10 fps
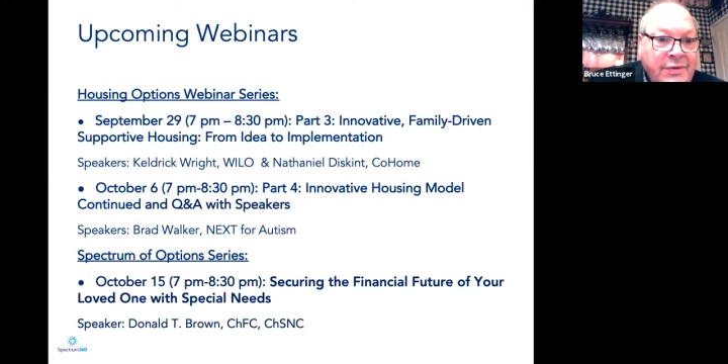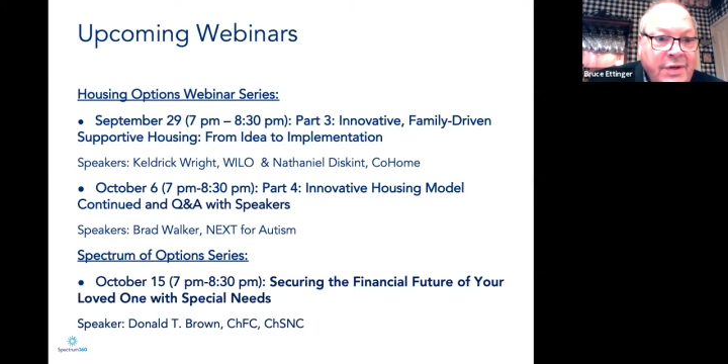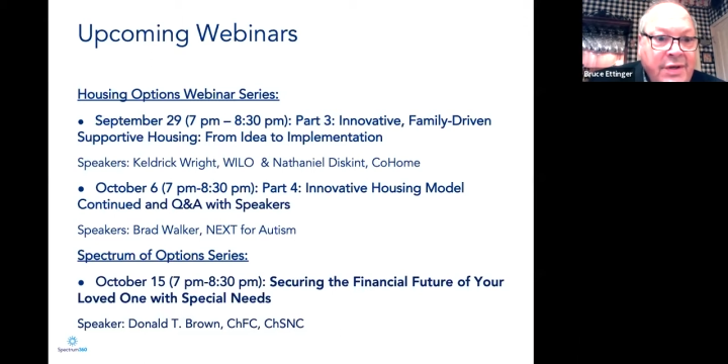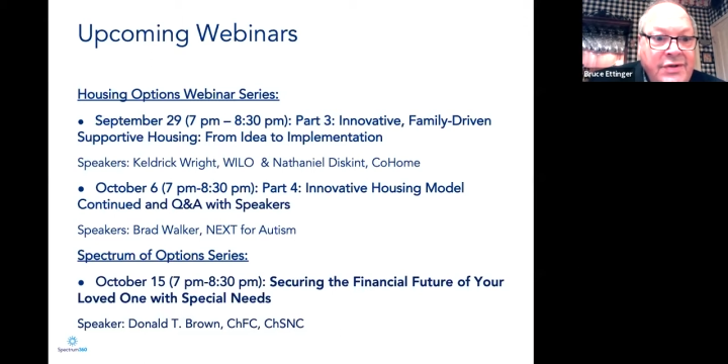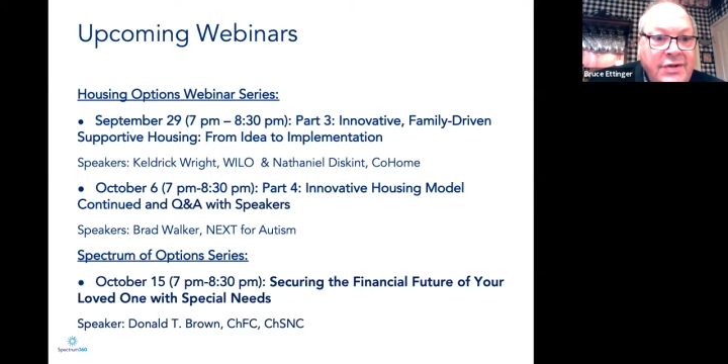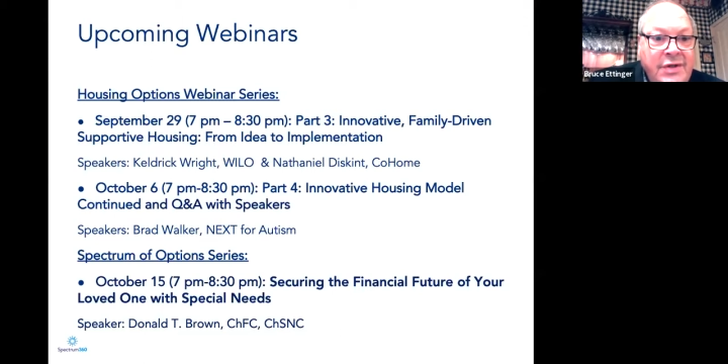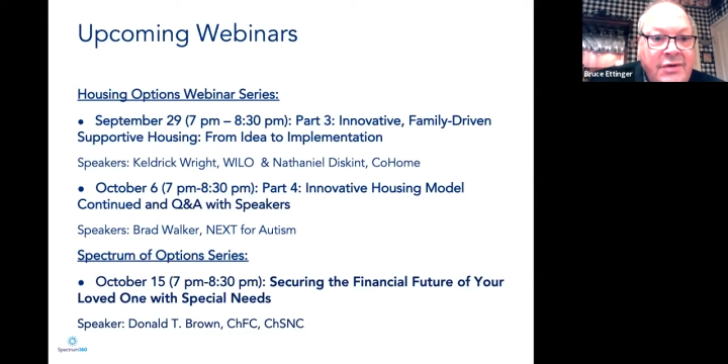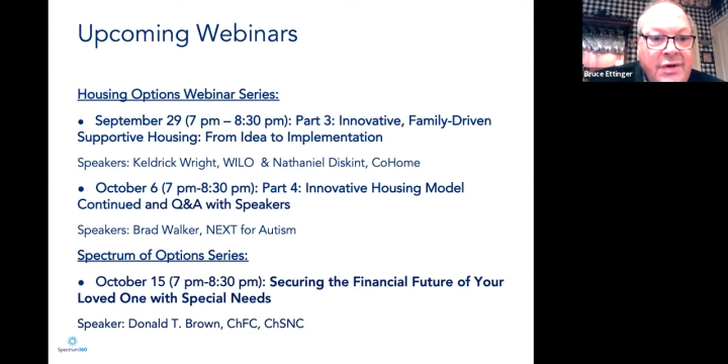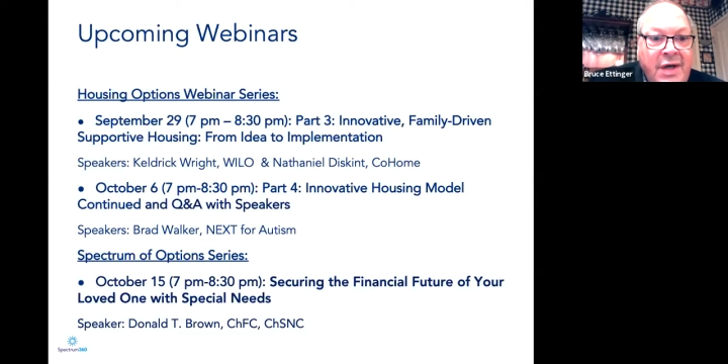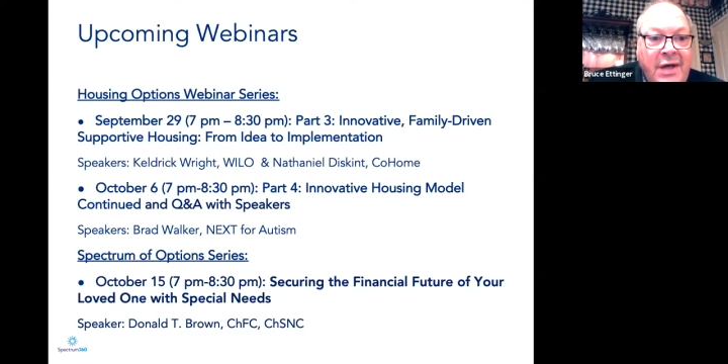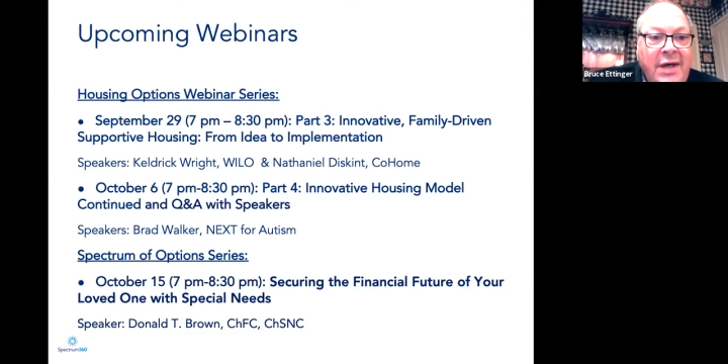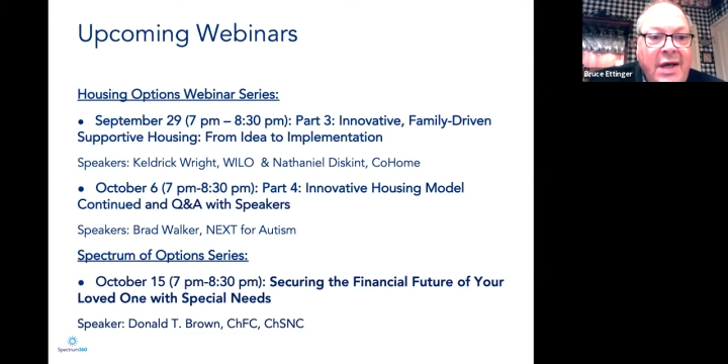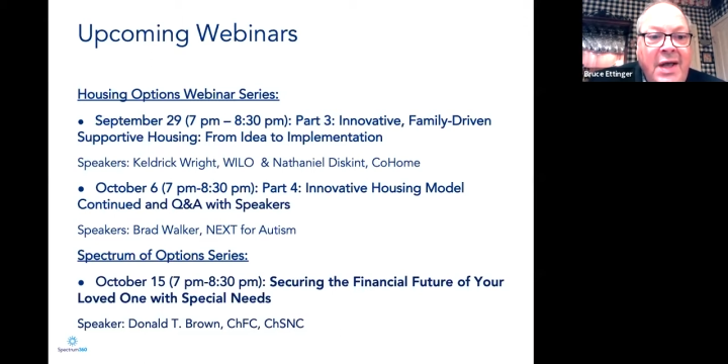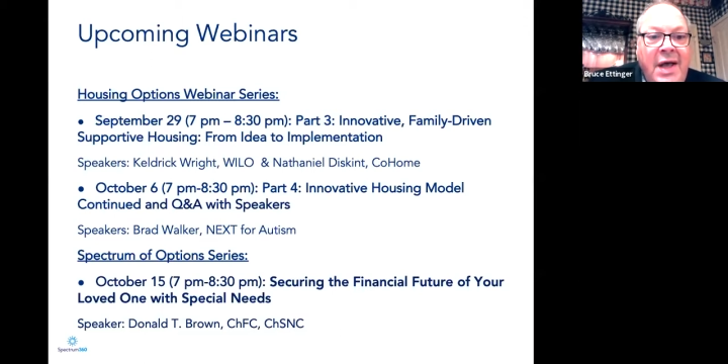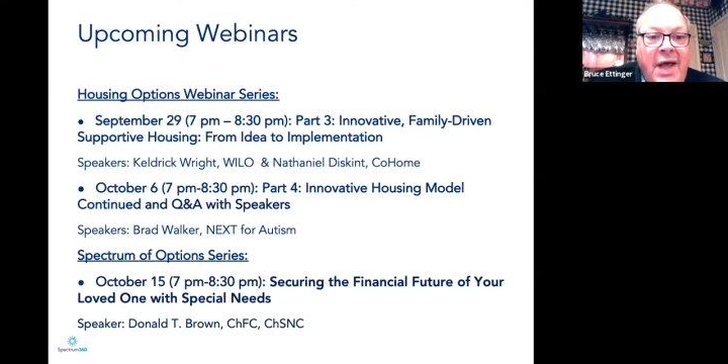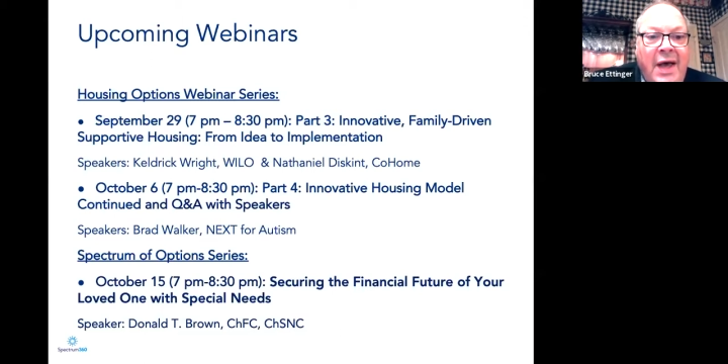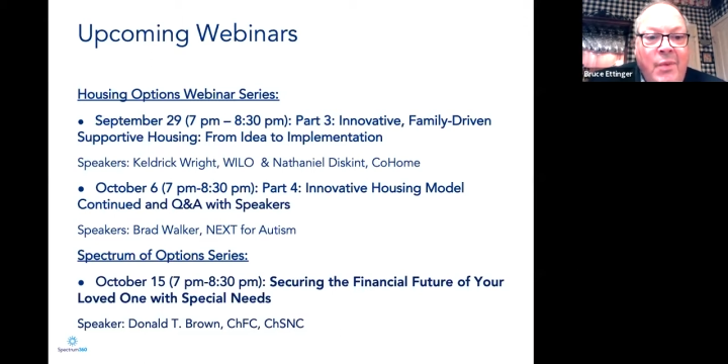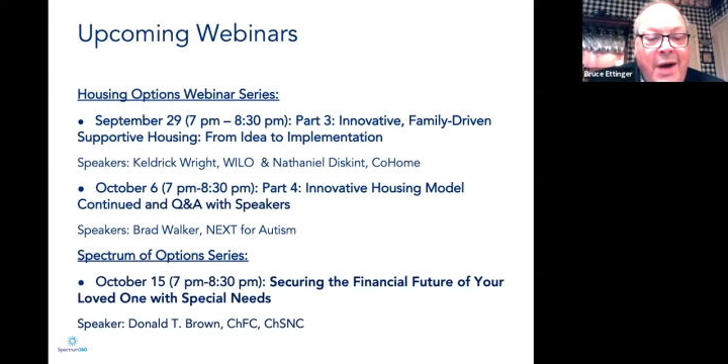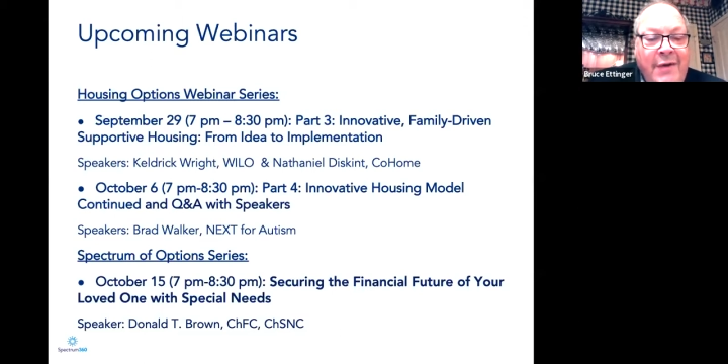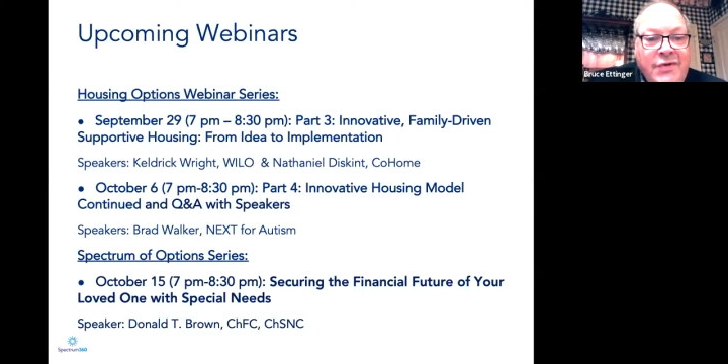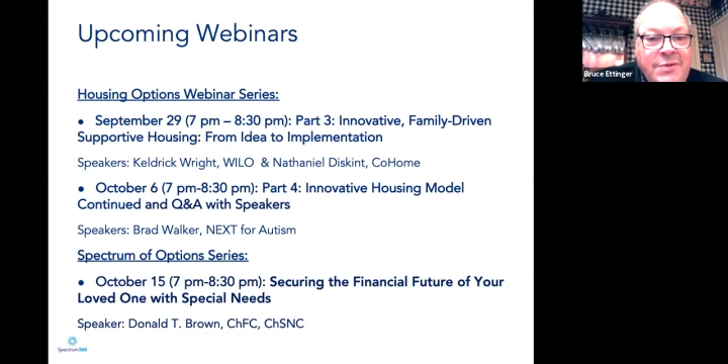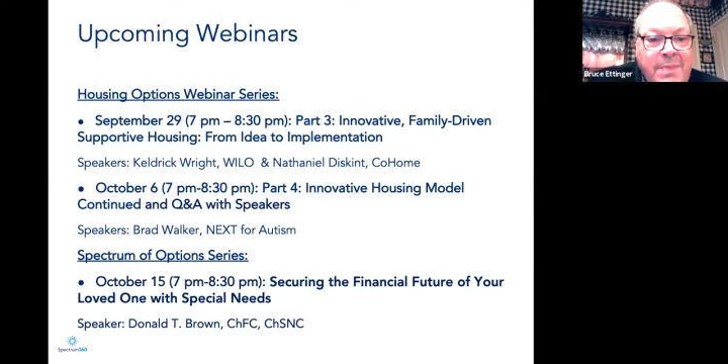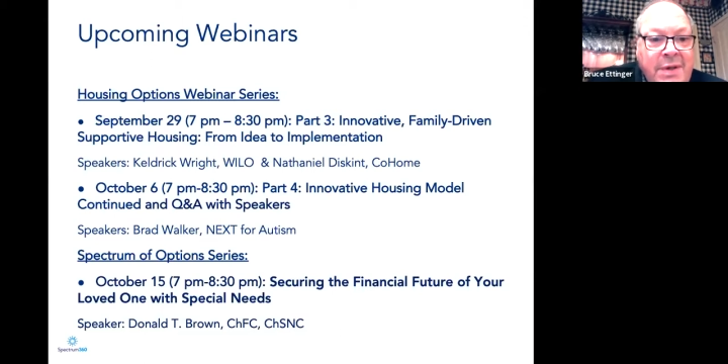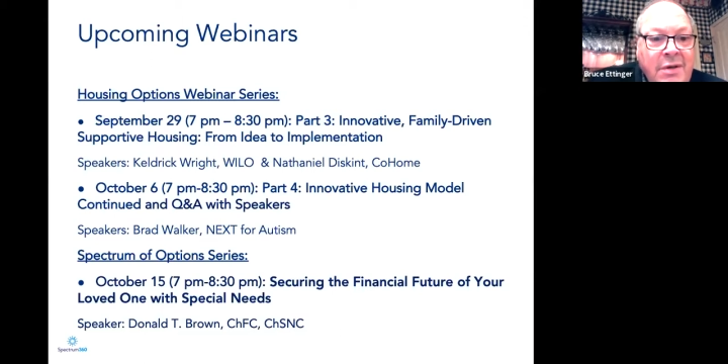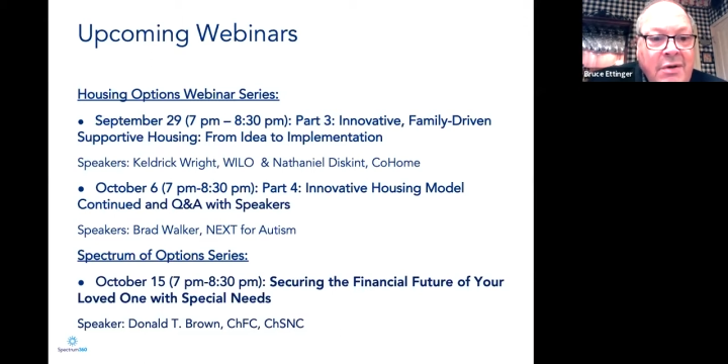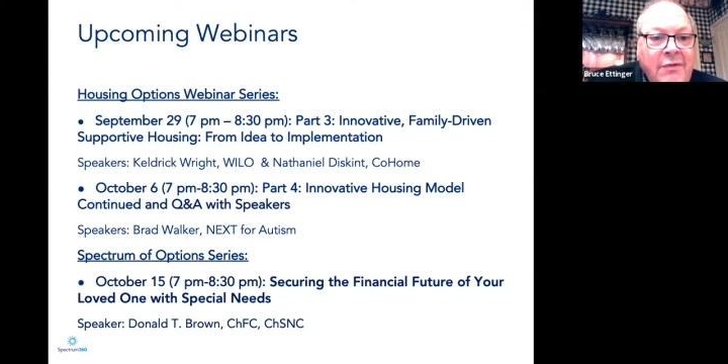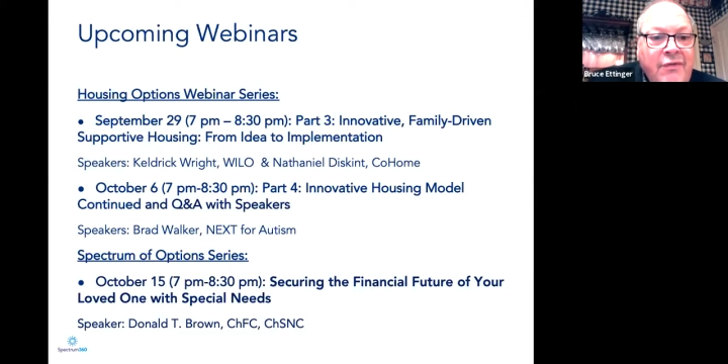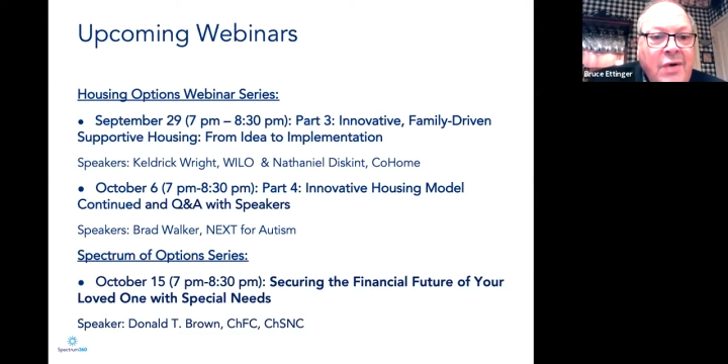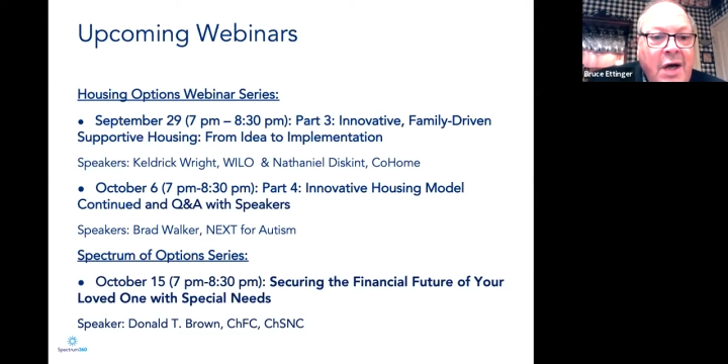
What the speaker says: to continue that. And we'll have a speaker,